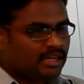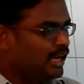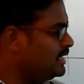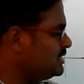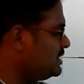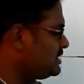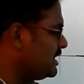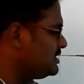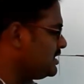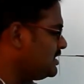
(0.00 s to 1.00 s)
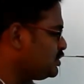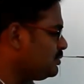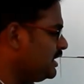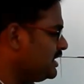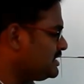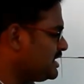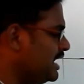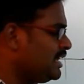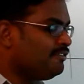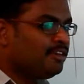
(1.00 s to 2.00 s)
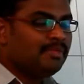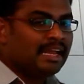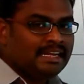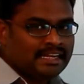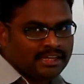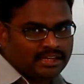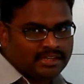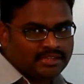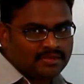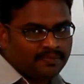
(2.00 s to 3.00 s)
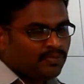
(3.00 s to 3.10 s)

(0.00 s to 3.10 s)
And since consider this one, it is starting from 90 degrees.